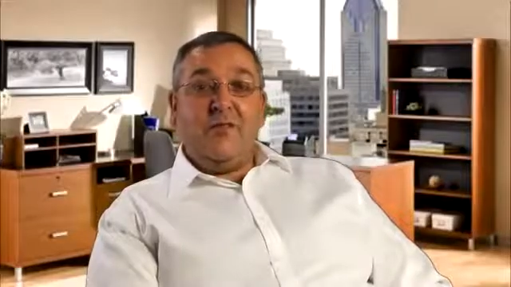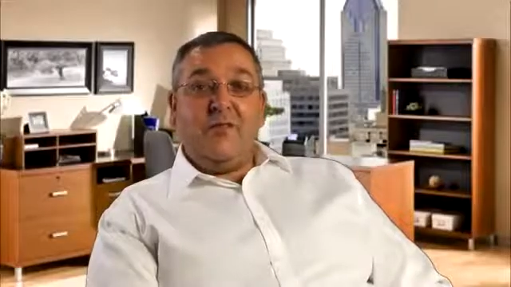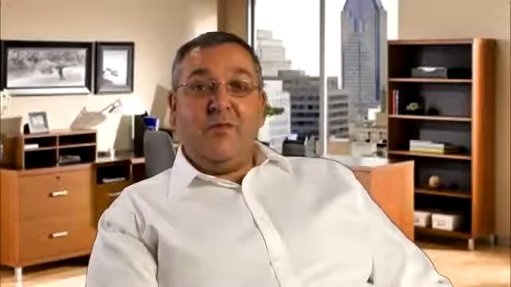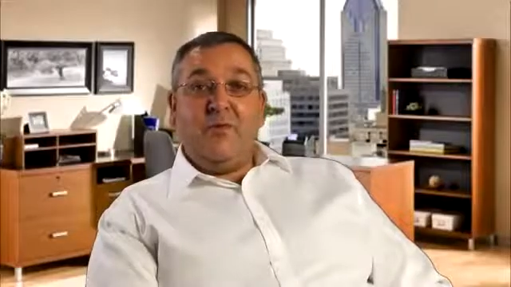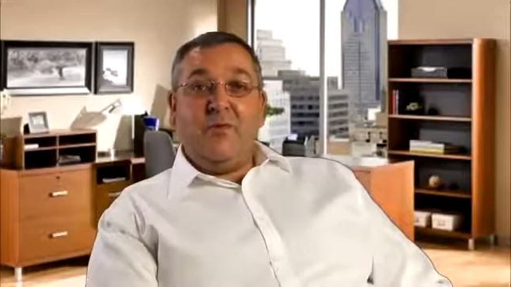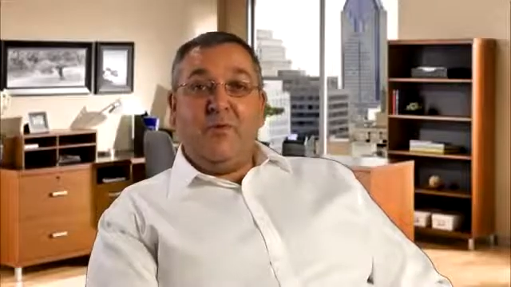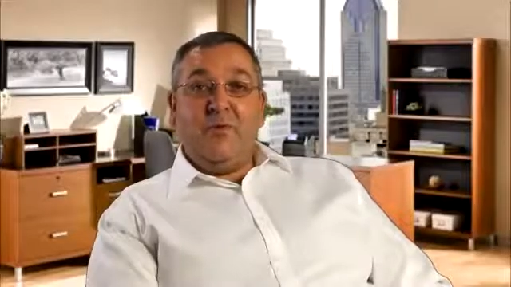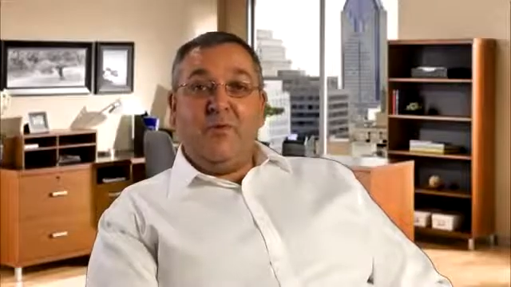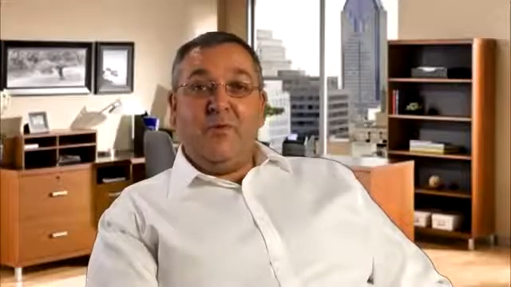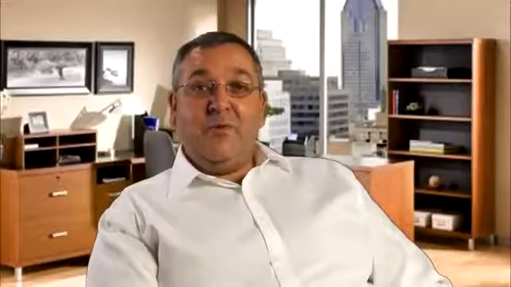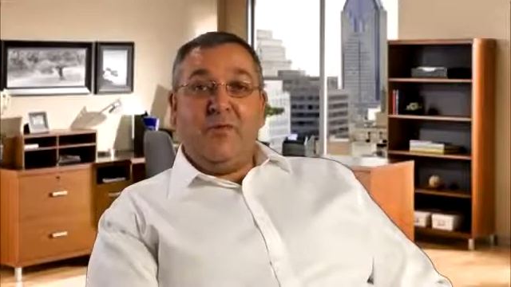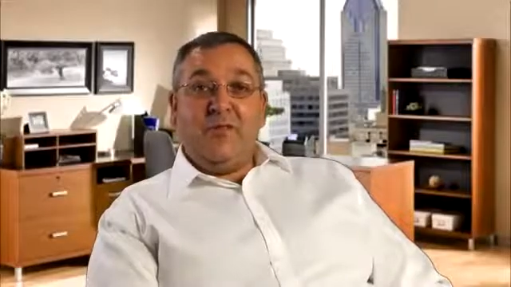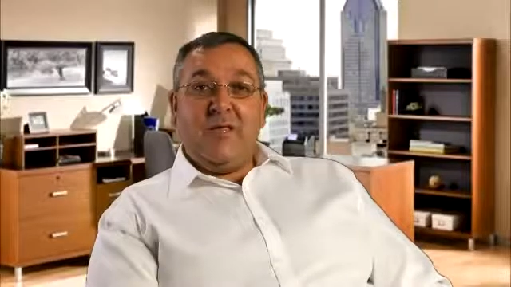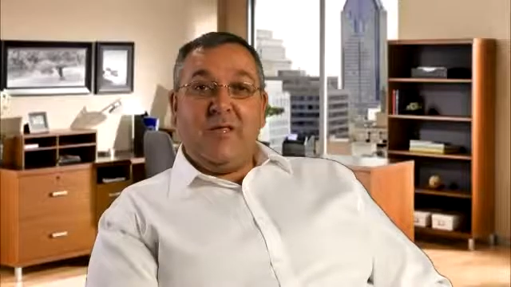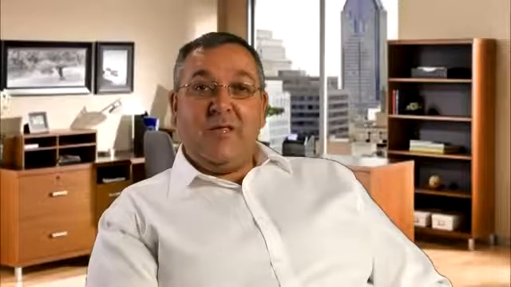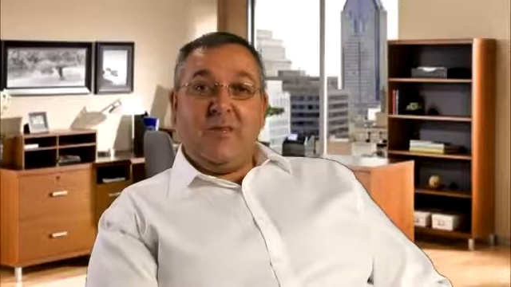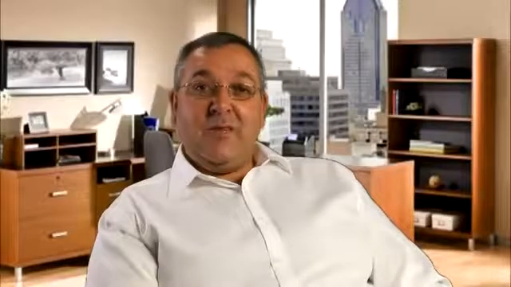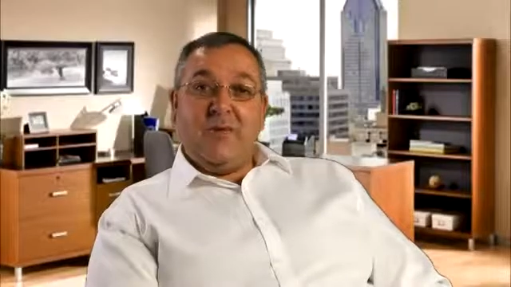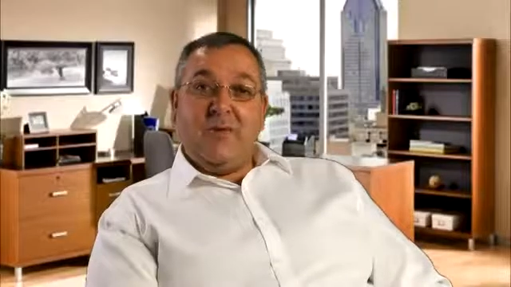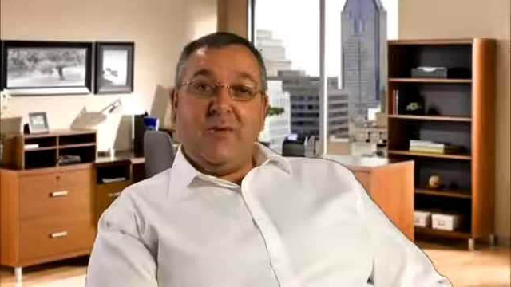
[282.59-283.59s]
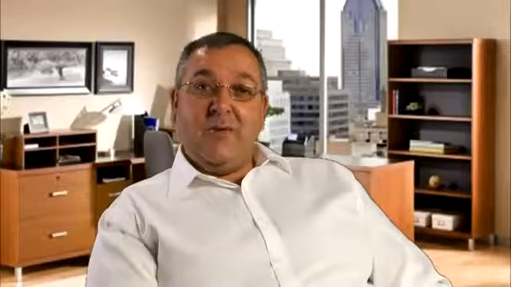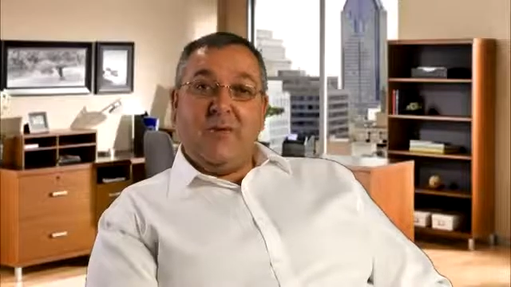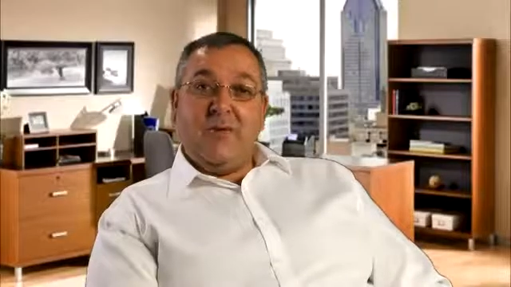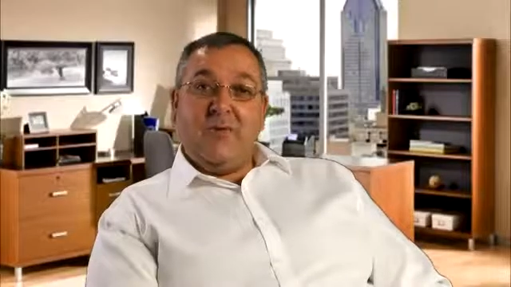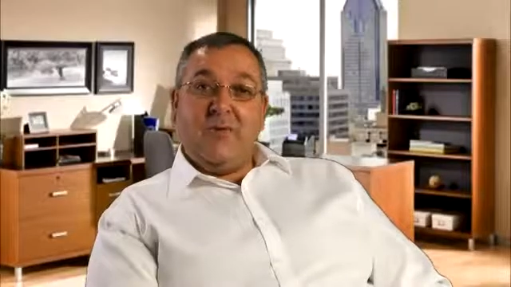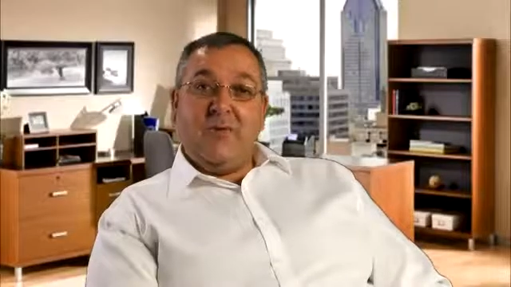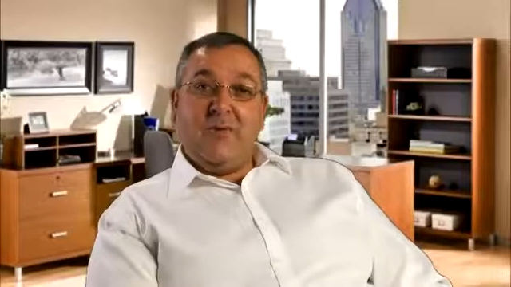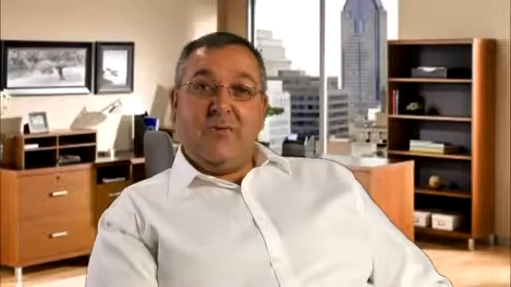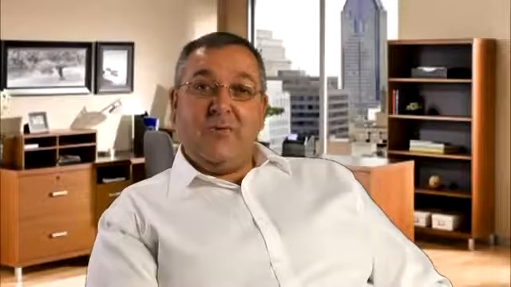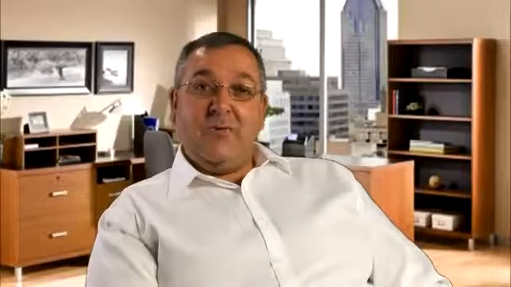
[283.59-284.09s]
that the buildings actually
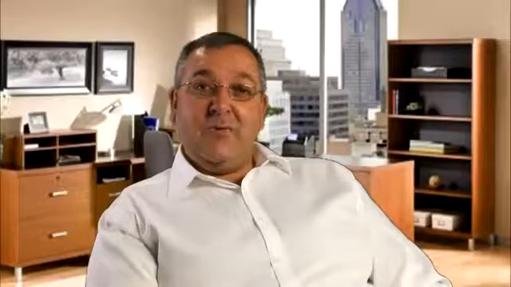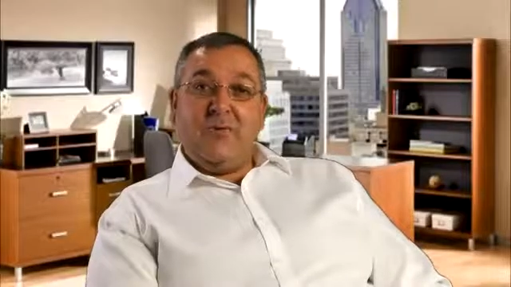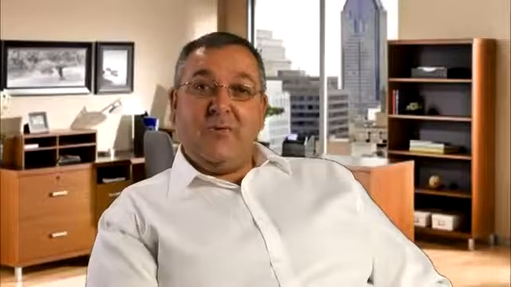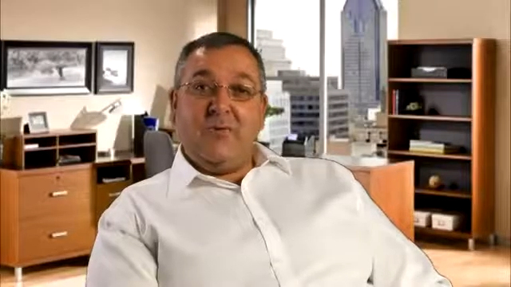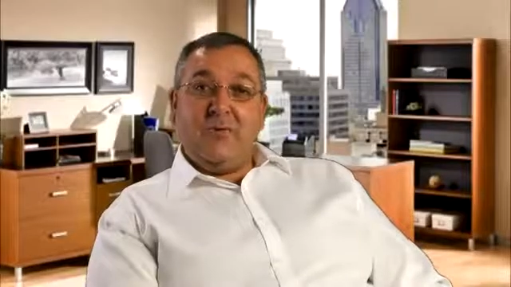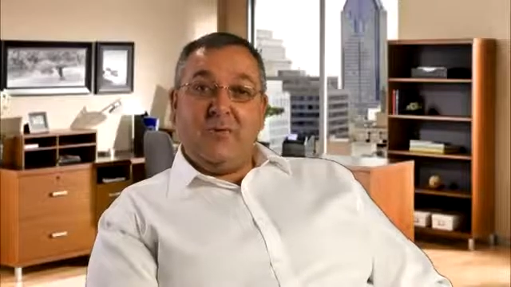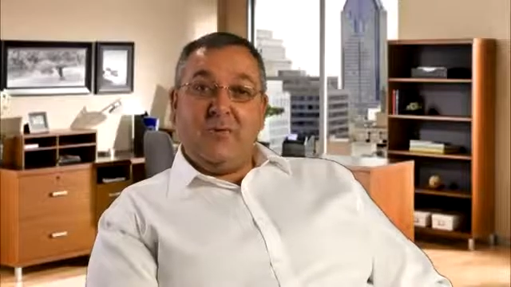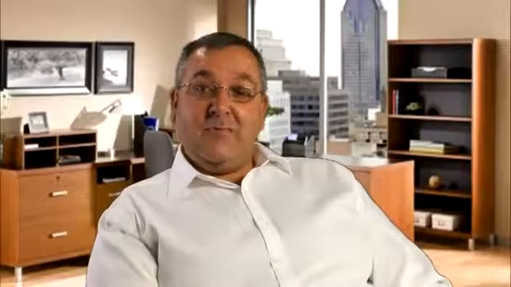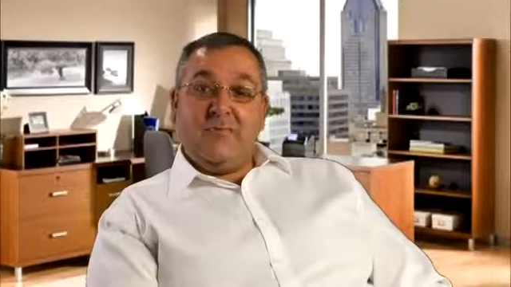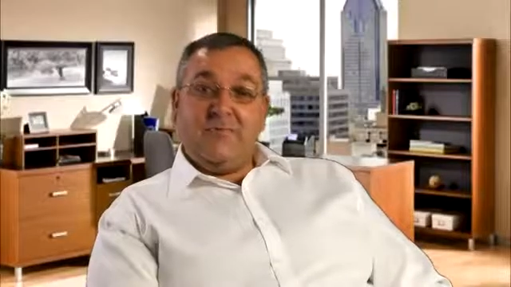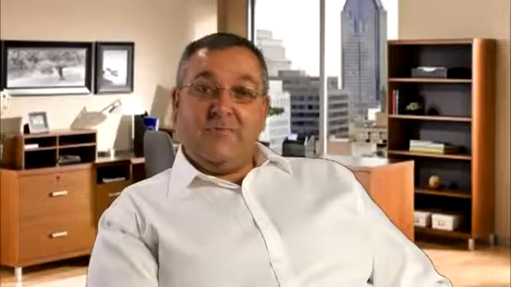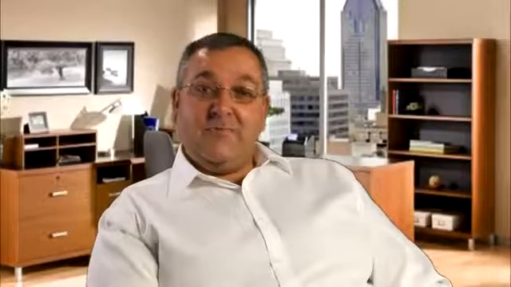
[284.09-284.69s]
place upon us.